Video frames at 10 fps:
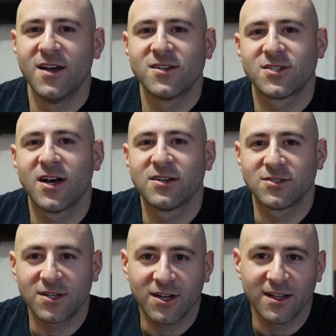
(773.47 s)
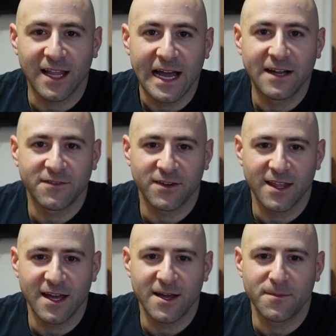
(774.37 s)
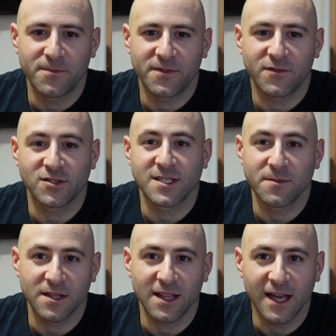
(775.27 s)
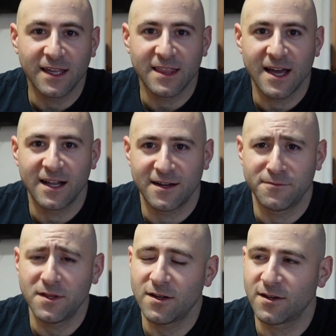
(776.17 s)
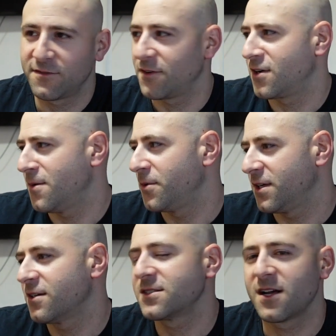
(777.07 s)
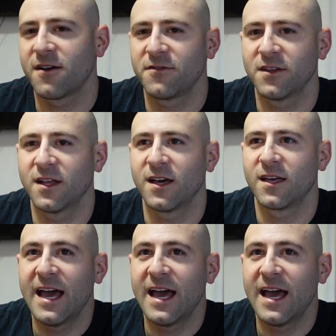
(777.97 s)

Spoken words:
So I was looking online for them for something like that. And I've been looking for a couple years now, I feel like.